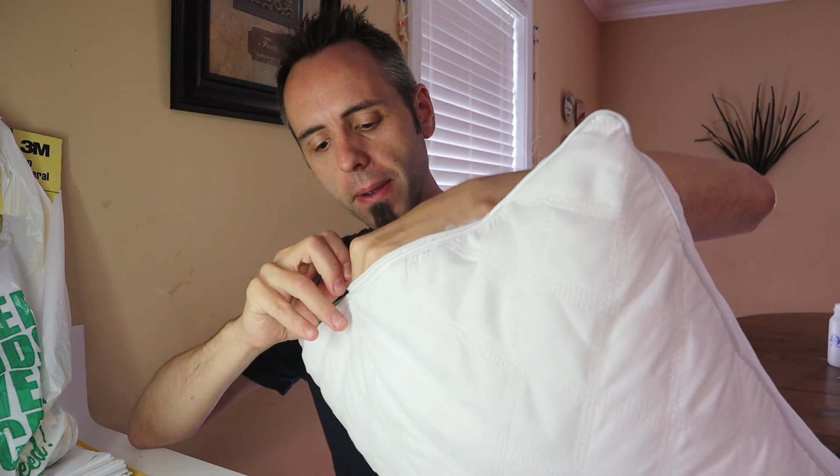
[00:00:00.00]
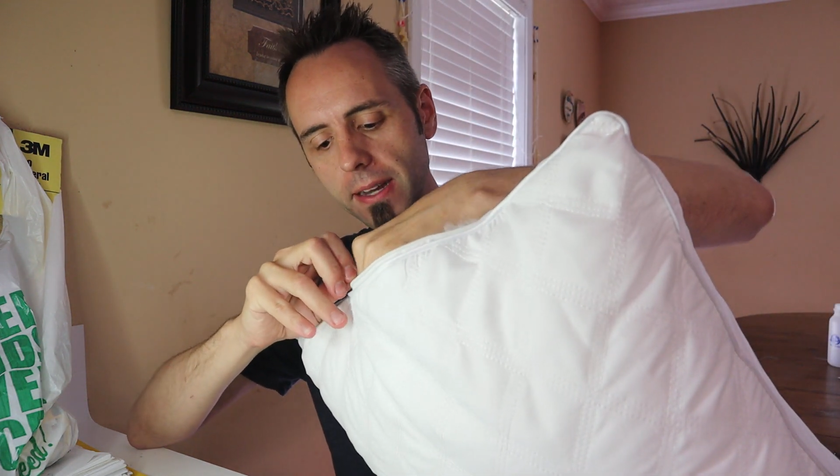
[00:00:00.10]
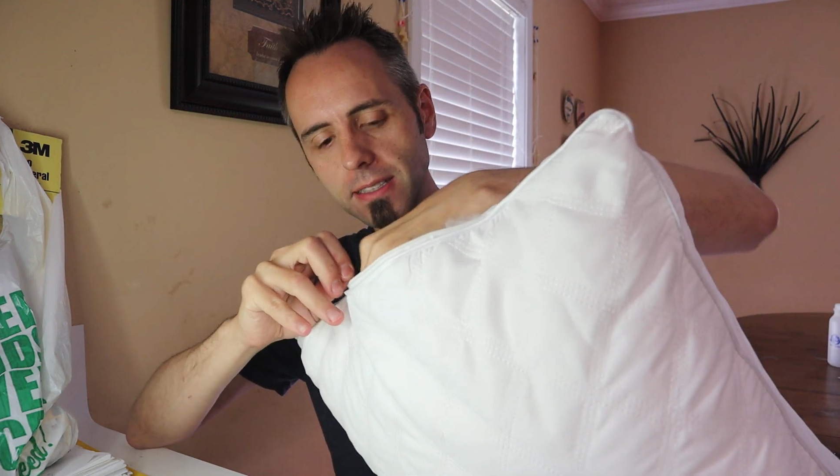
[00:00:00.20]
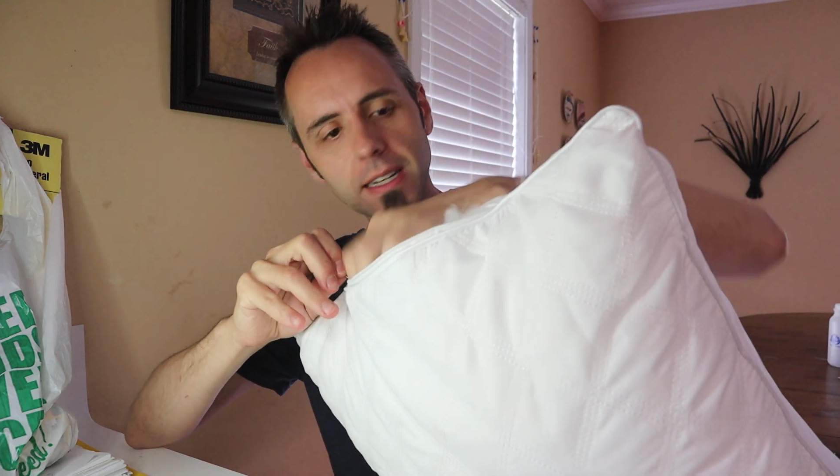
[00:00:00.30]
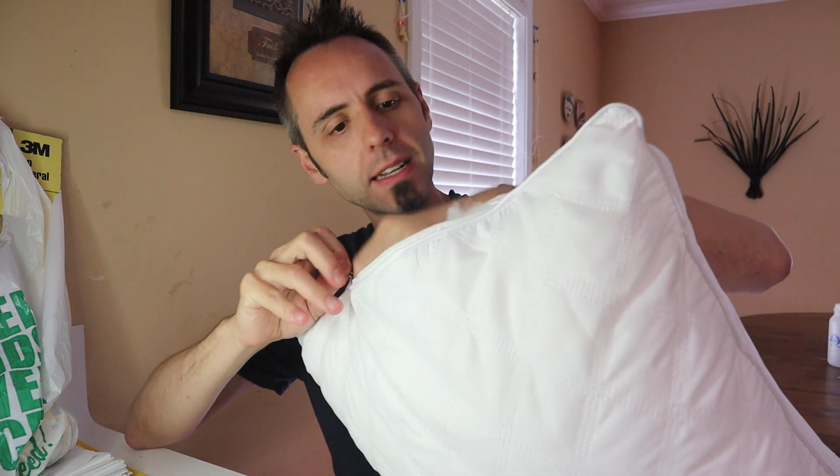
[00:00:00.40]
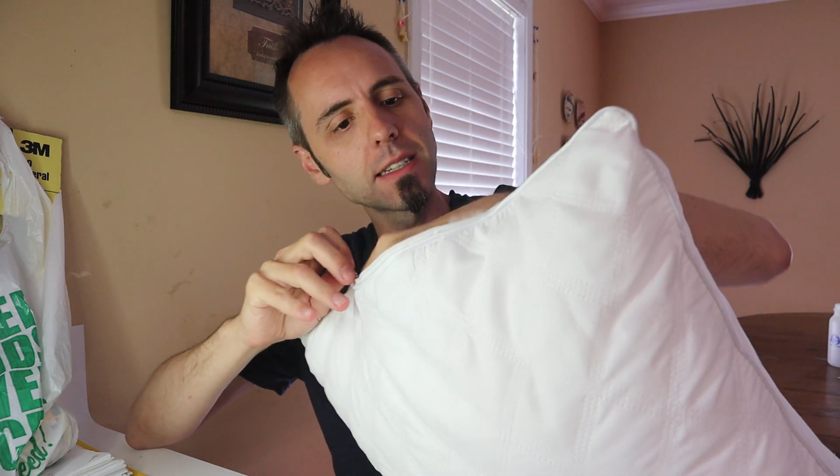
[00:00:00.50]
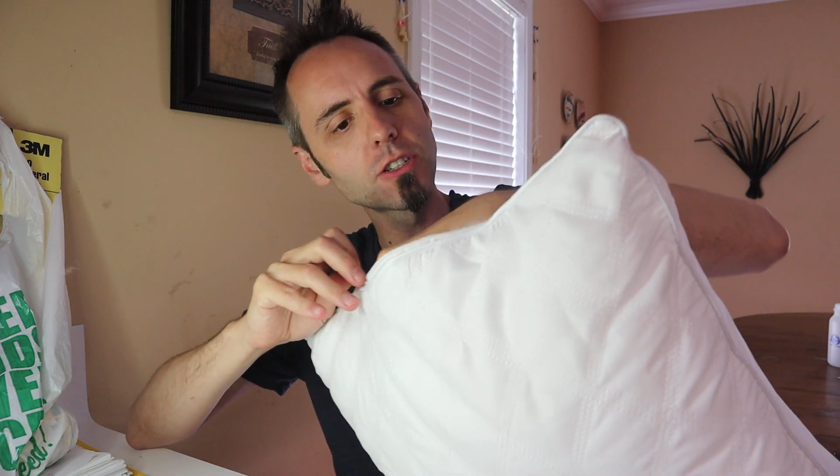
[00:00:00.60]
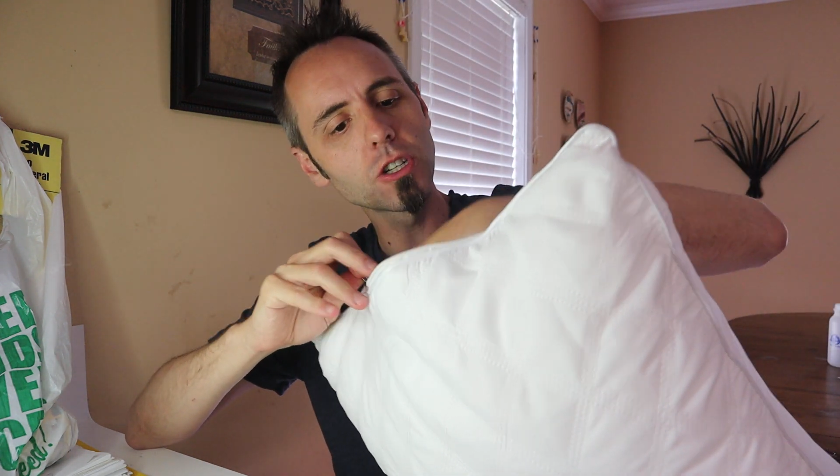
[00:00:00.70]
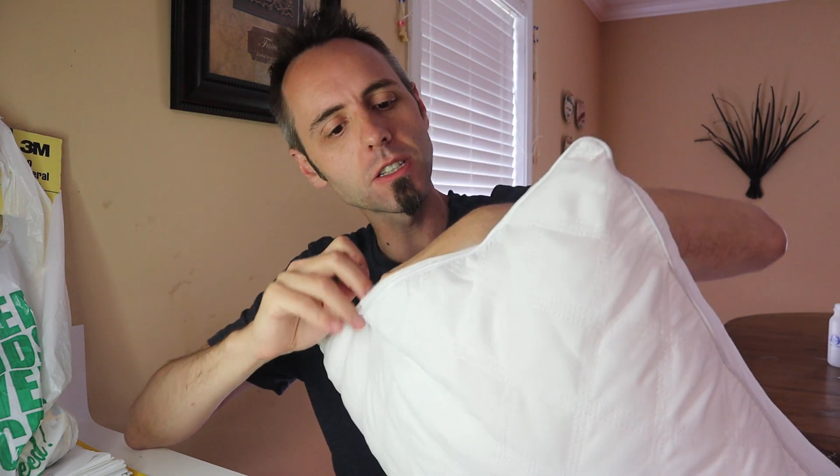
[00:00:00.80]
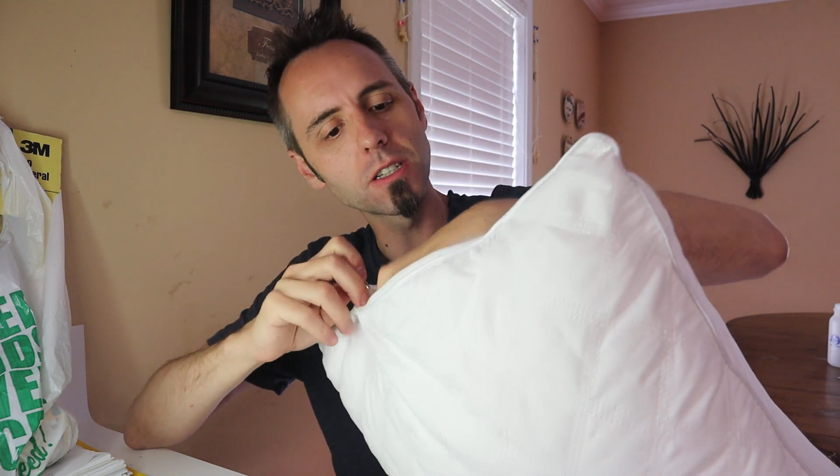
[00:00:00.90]
because it is
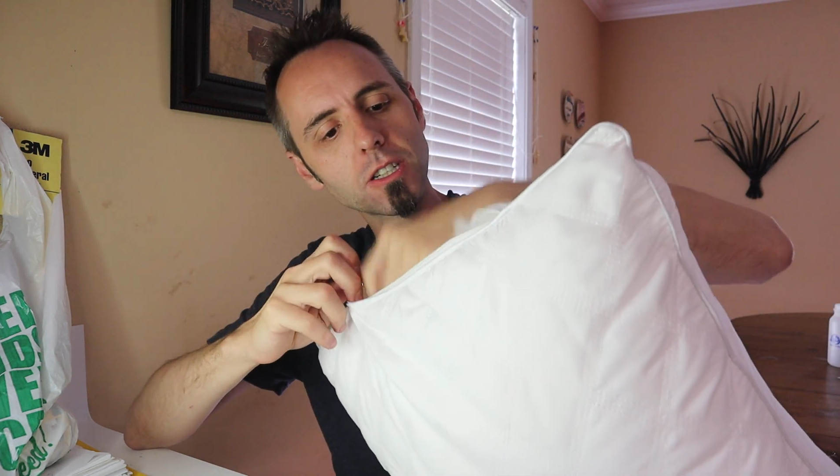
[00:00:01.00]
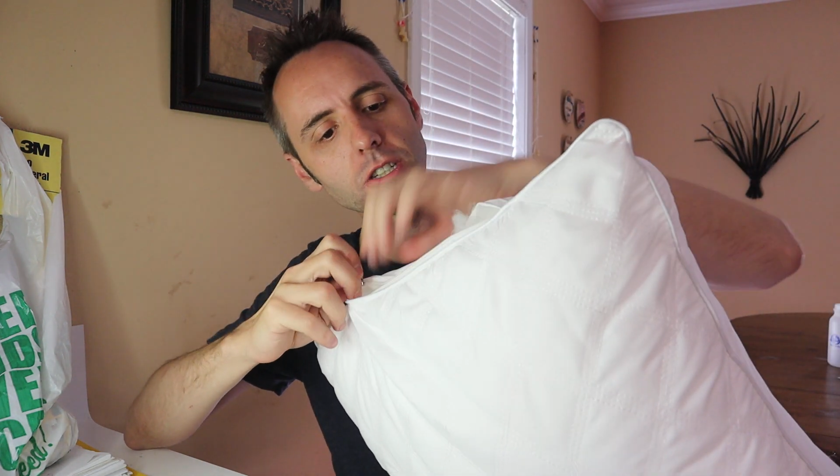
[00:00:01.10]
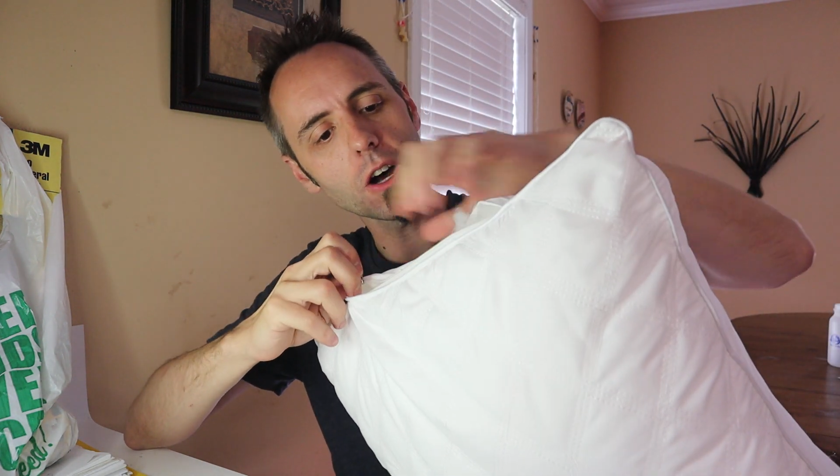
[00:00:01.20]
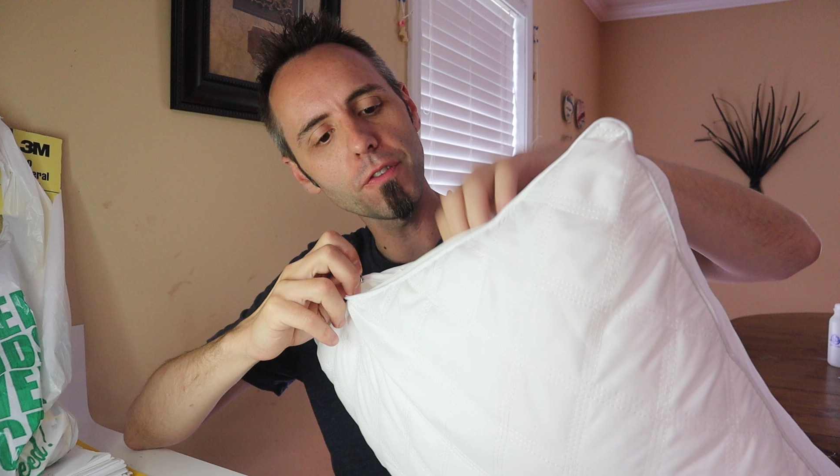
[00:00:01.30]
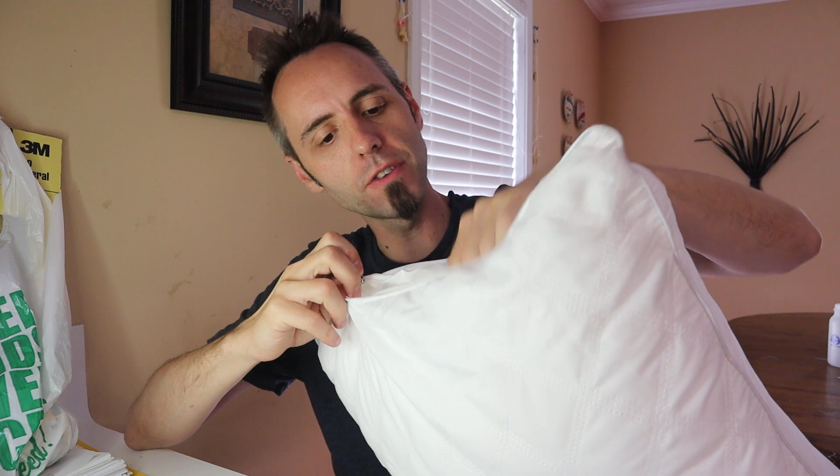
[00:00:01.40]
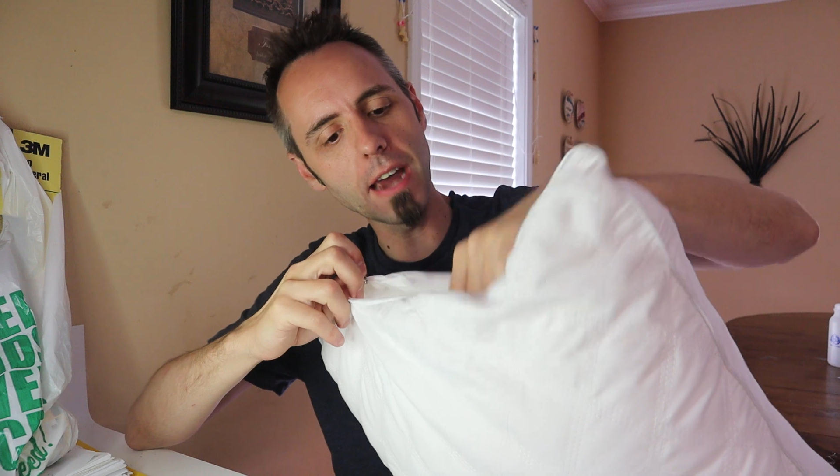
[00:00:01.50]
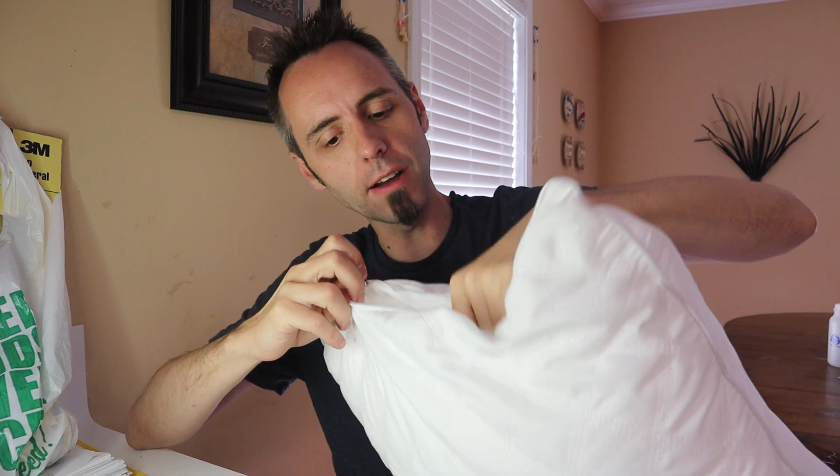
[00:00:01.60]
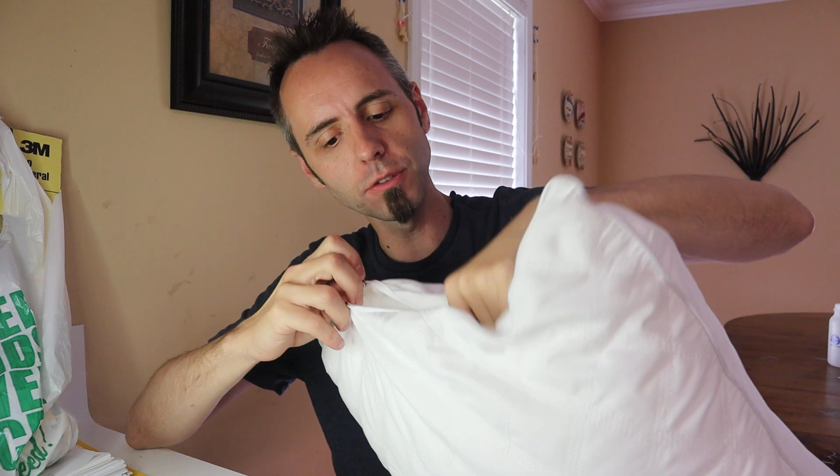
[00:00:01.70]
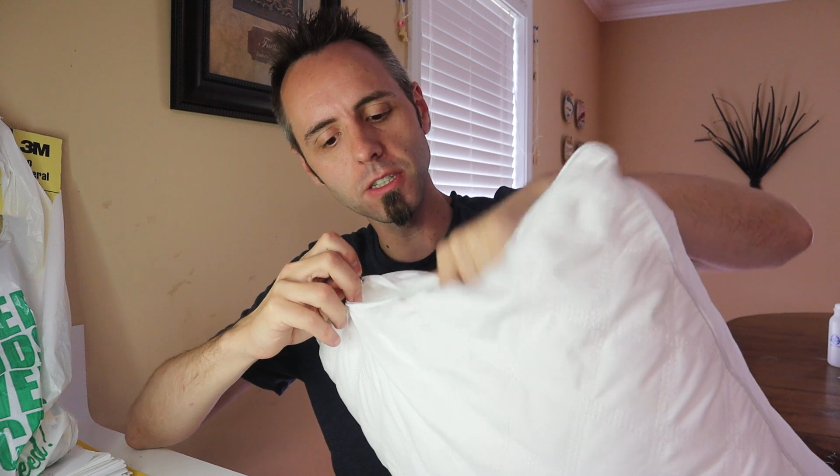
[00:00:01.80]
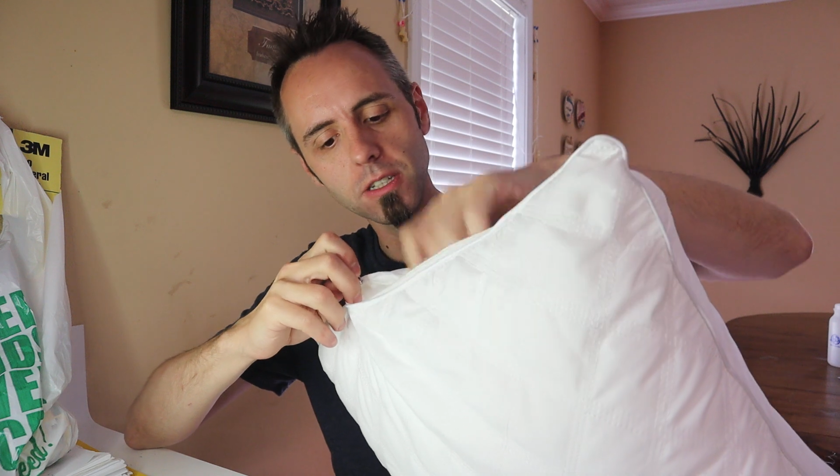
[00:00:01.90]
just this soft
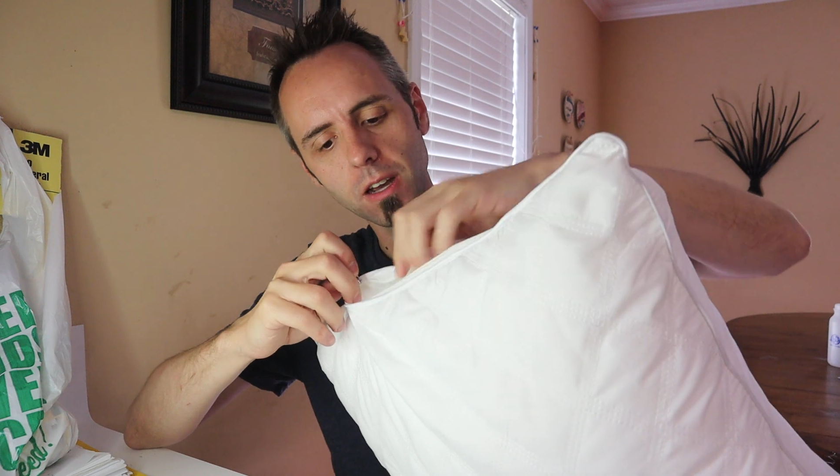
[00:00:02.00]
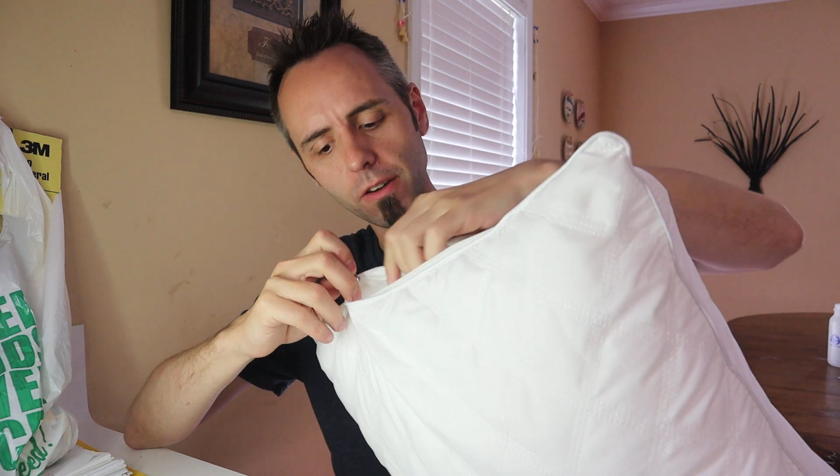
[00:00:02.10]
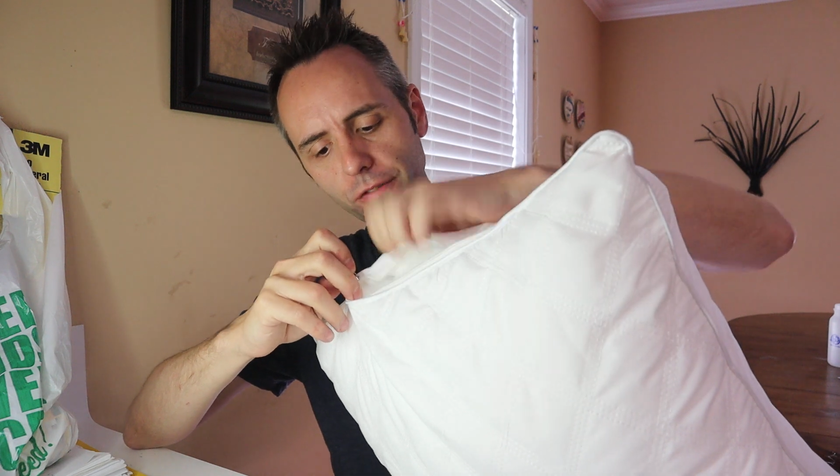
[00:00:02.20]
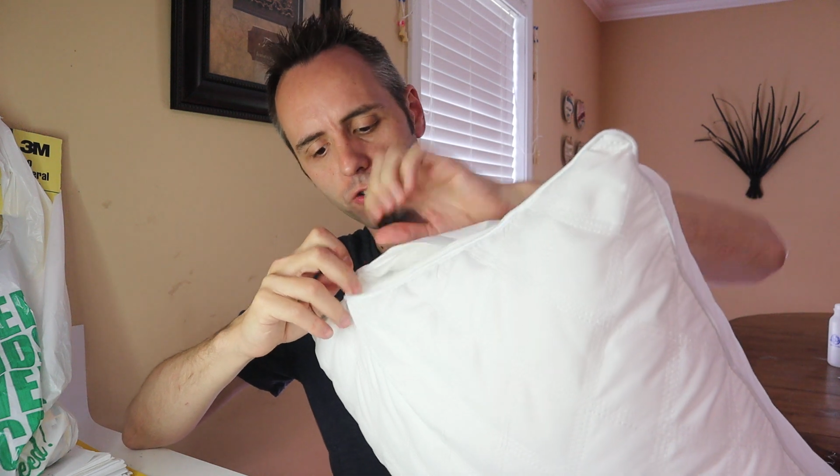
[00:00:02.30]
down stuff,